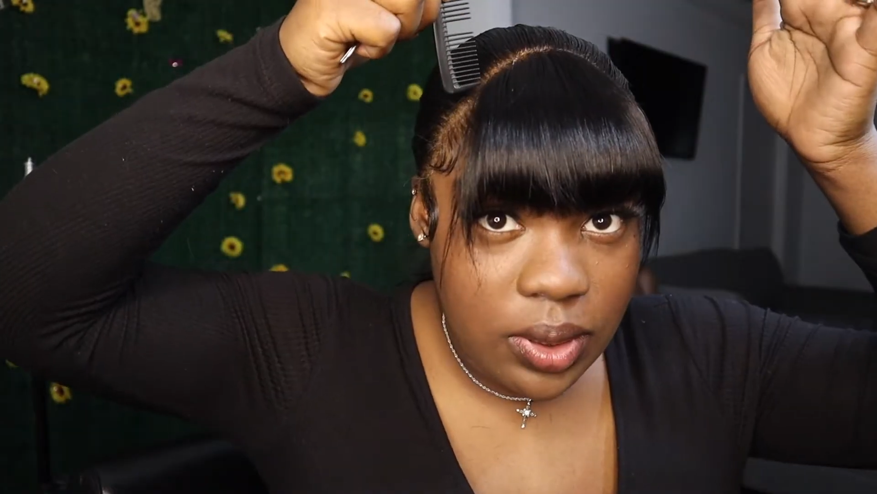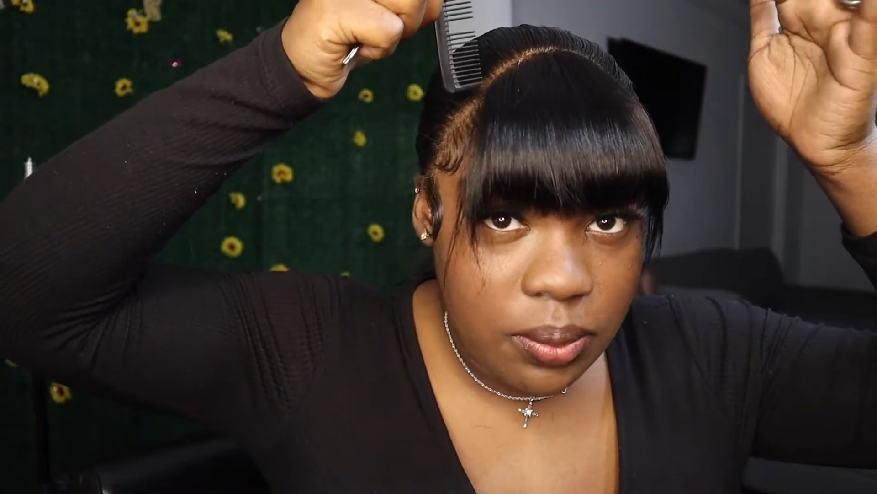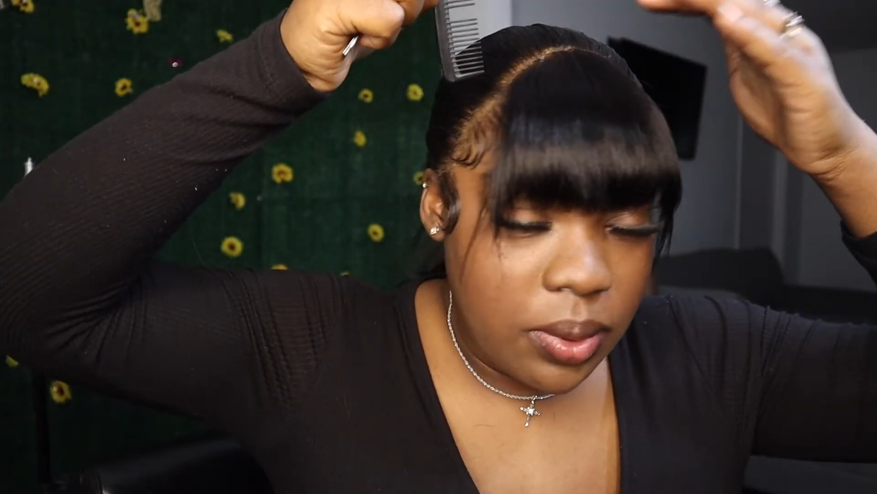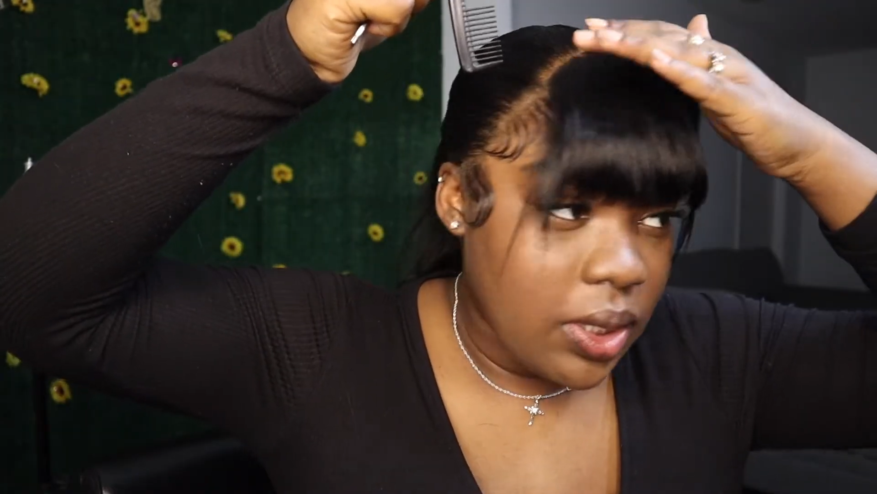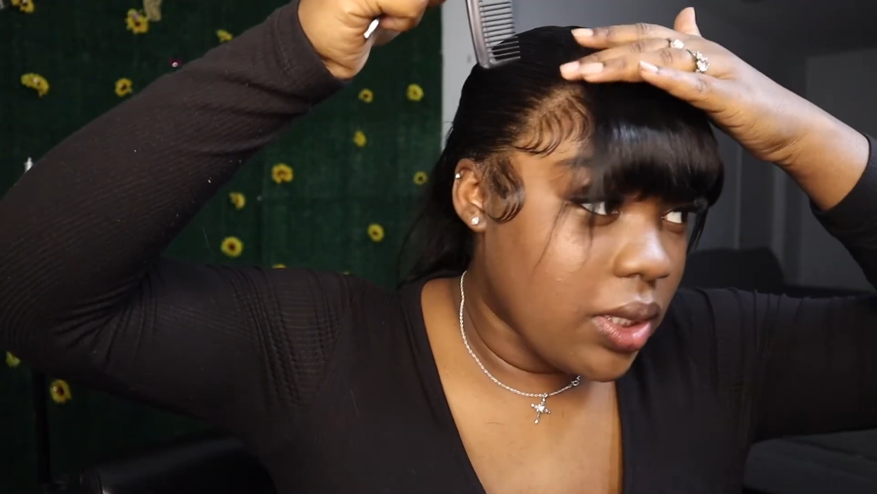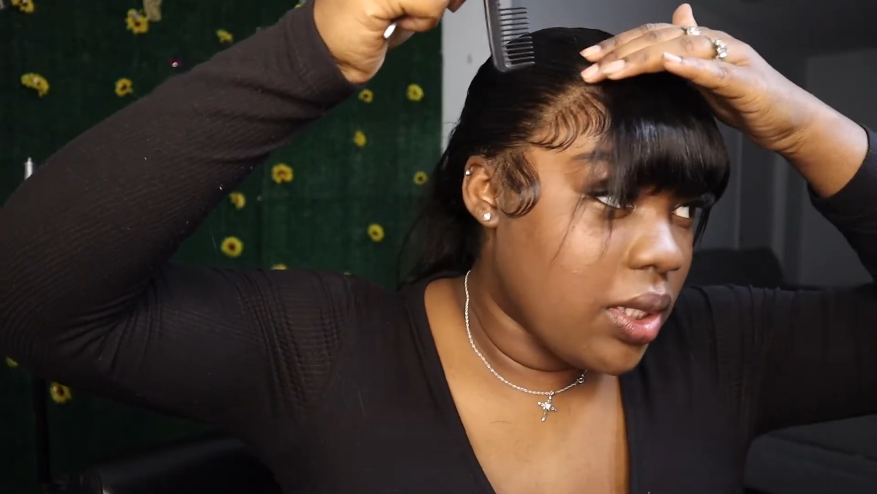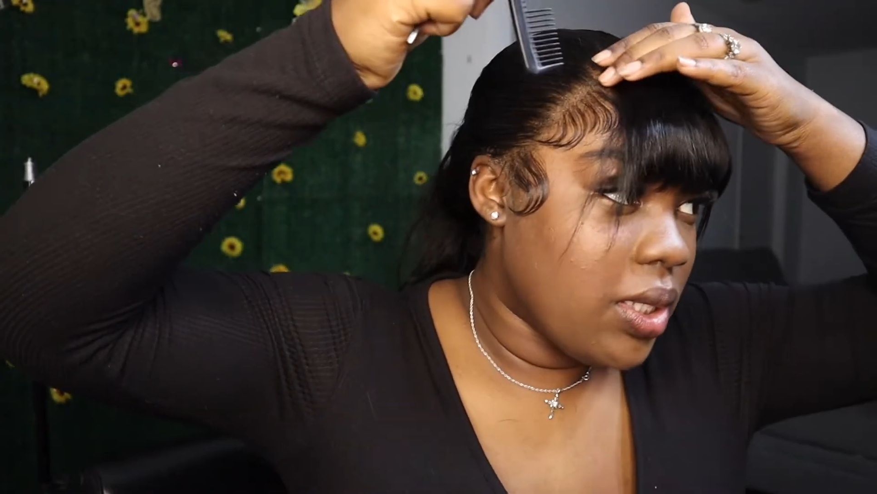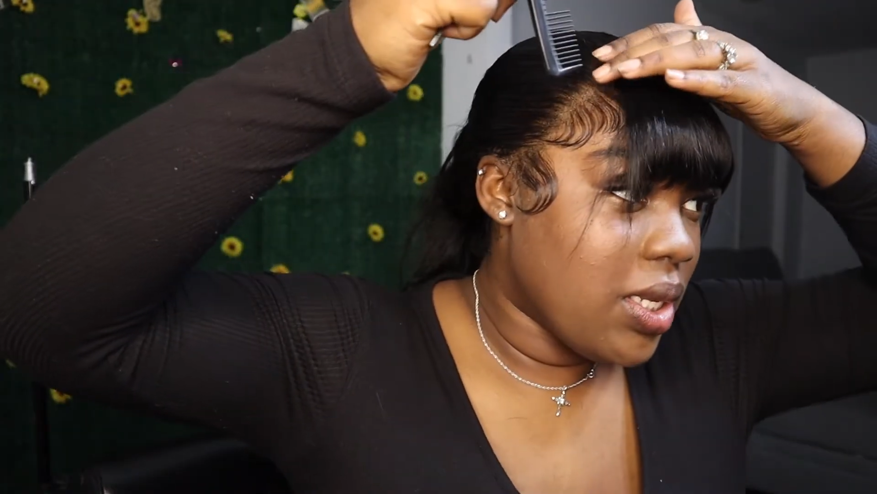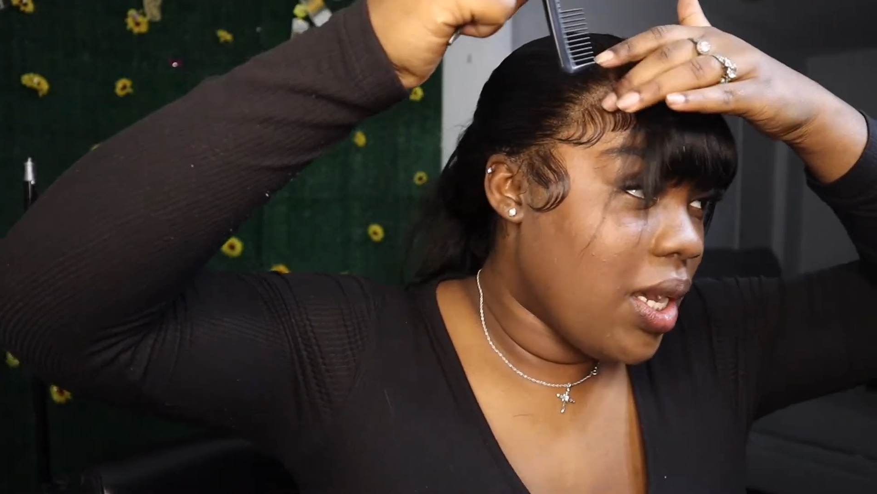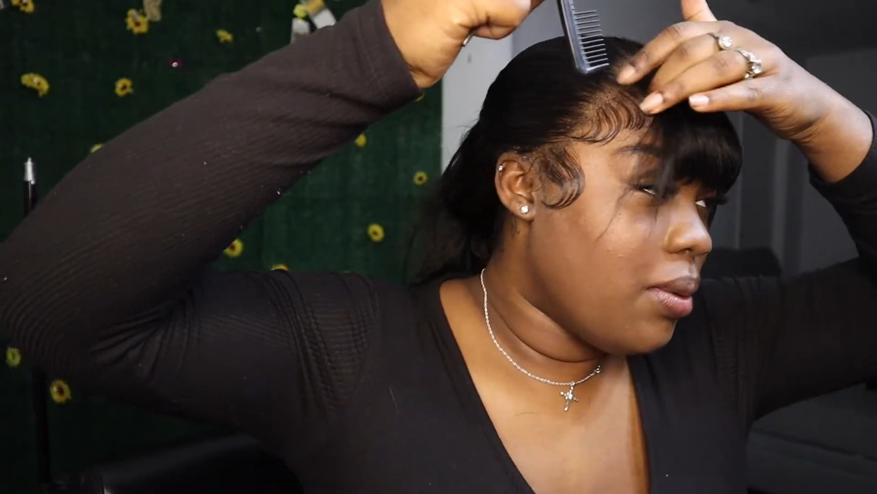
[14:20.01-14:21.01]
to pluck the
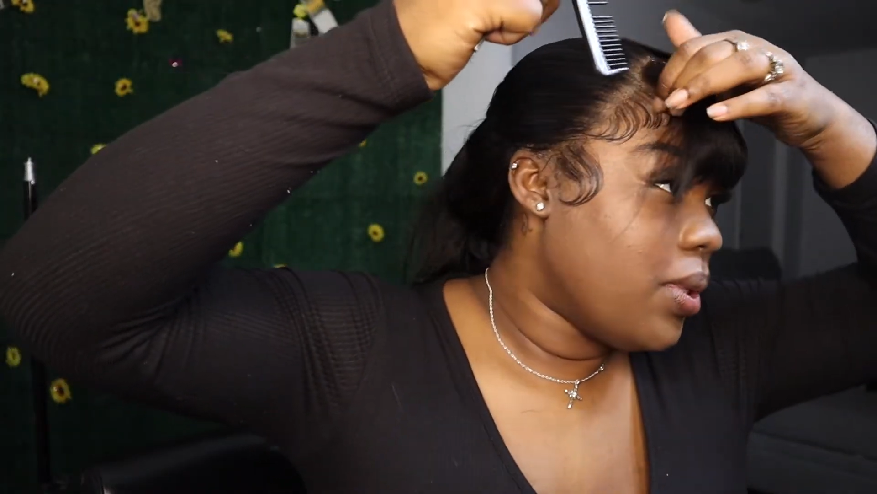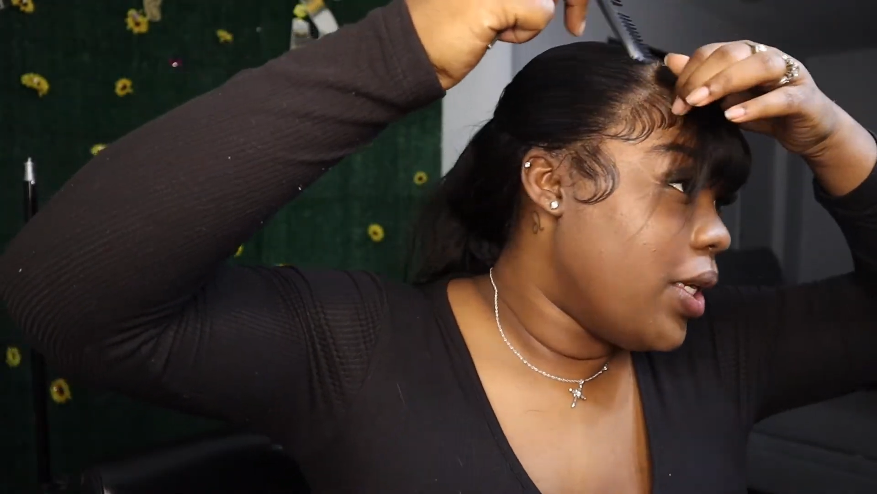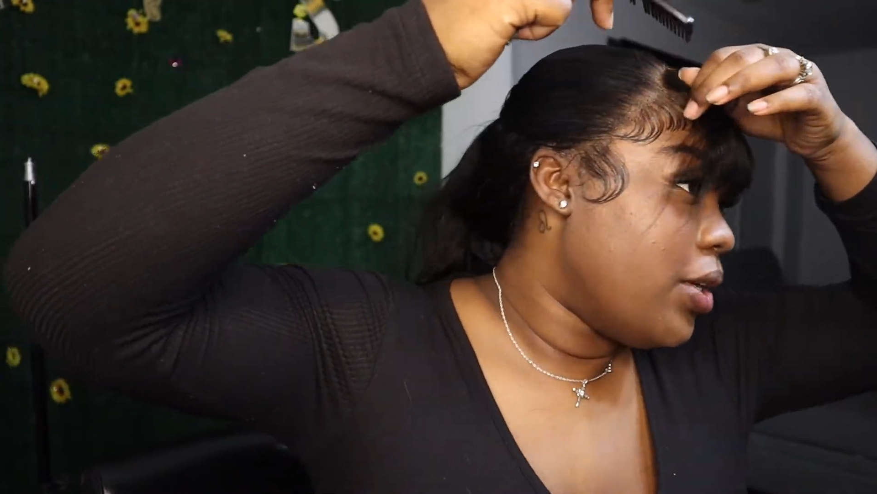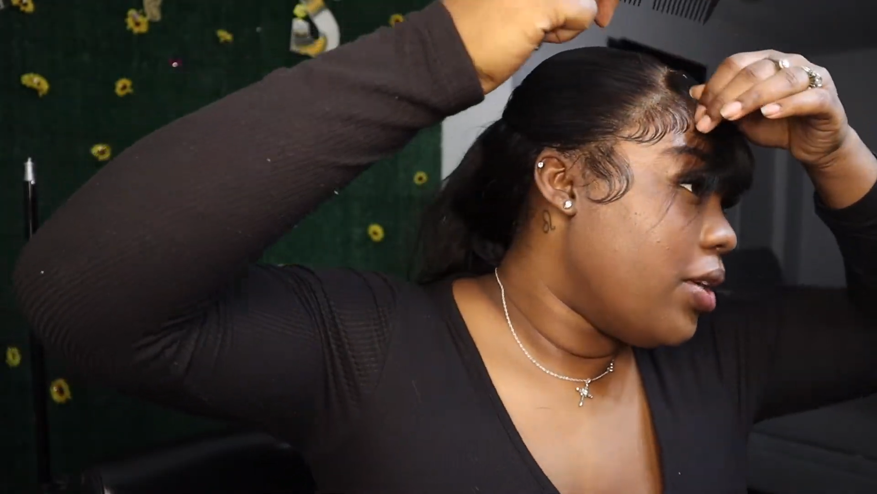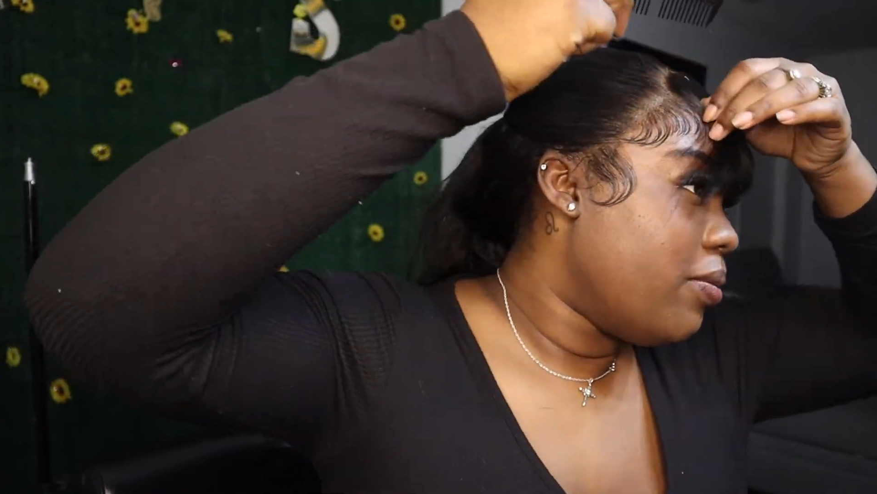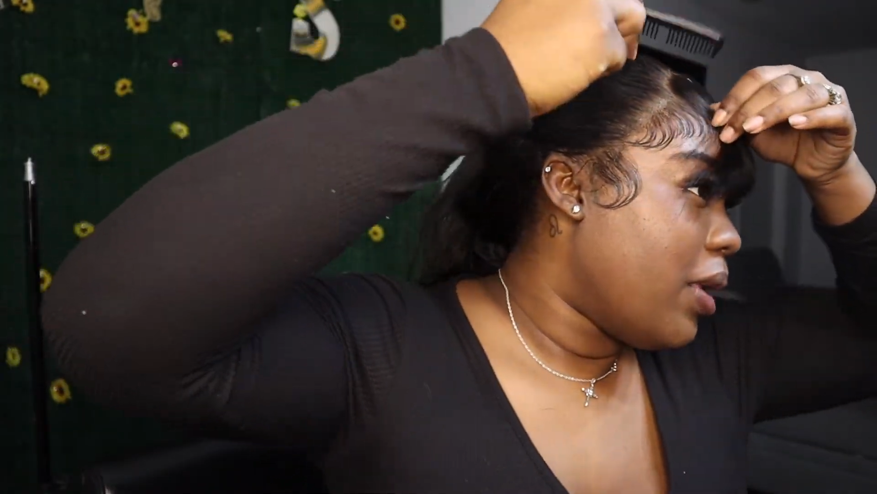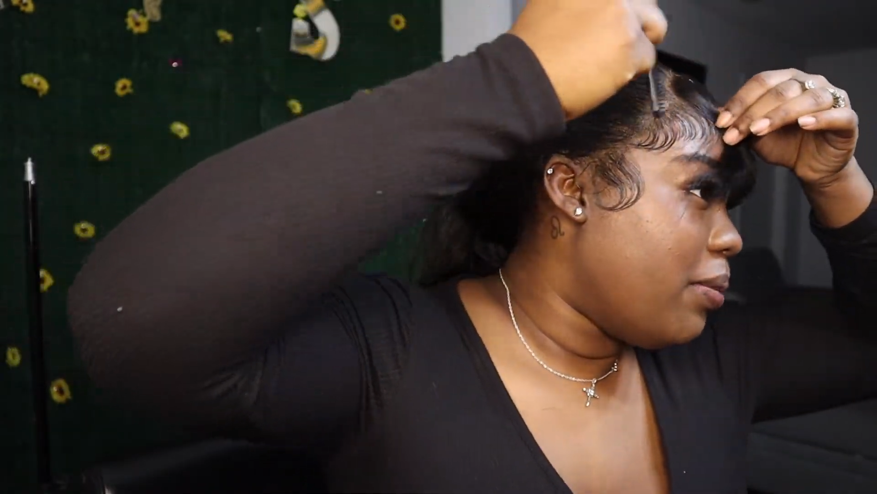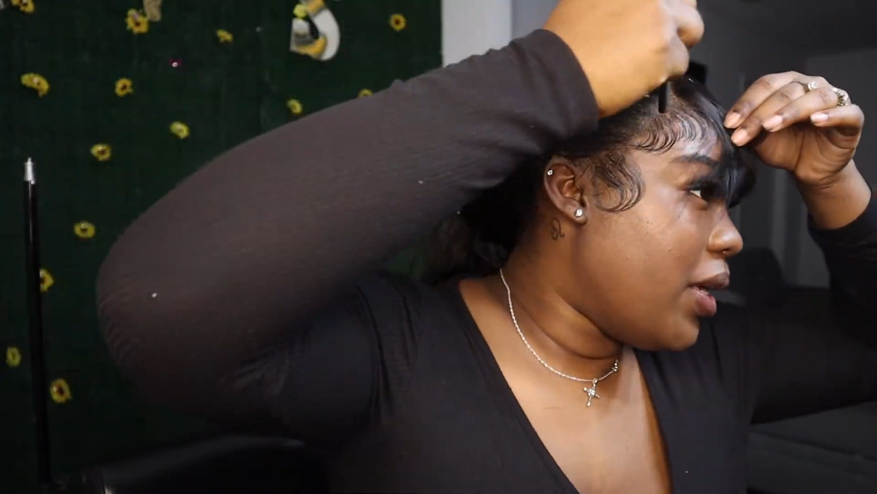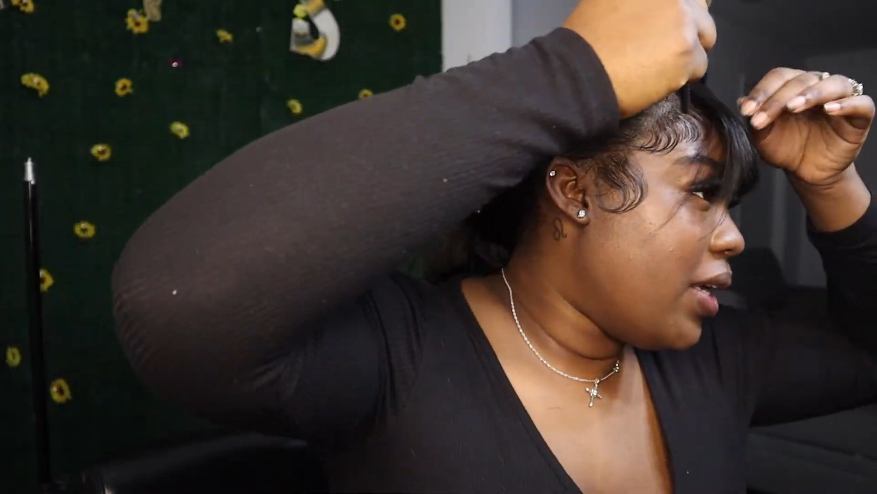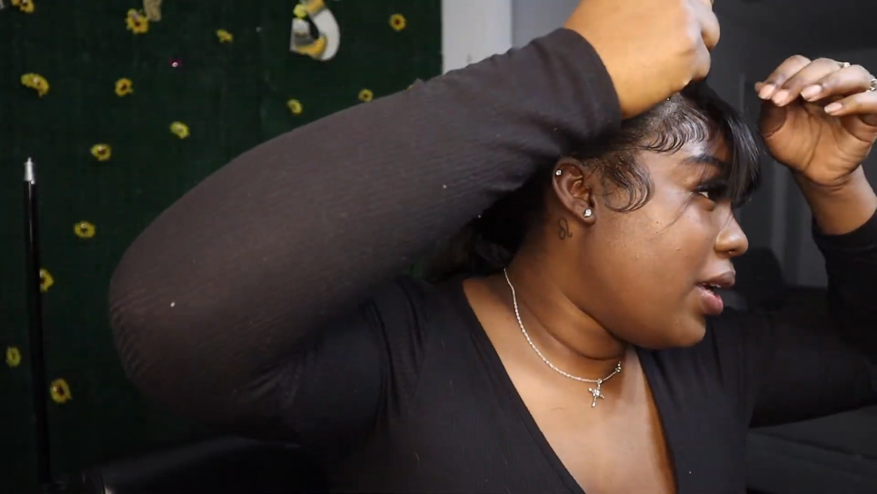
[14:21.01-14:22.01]
top layer of my
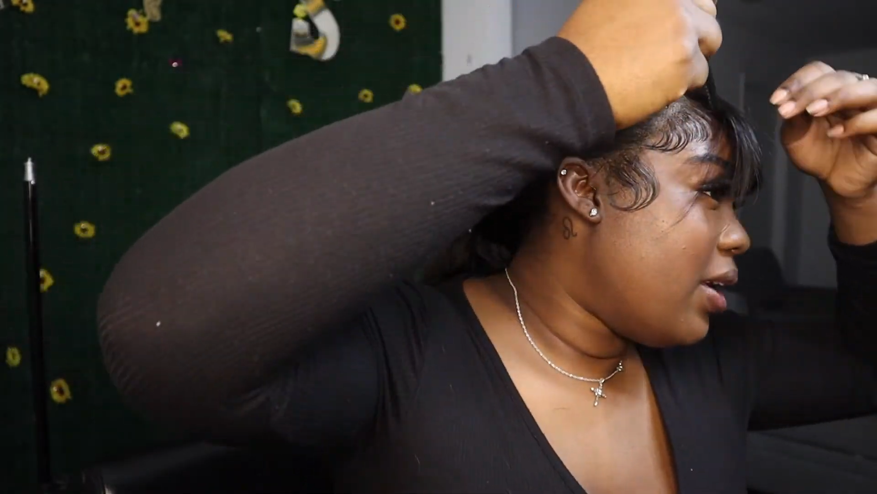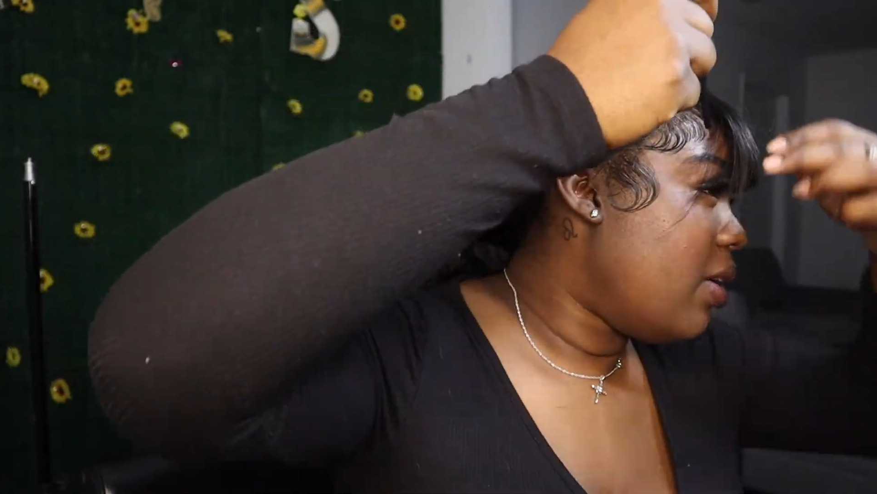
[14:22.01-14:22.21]
bang at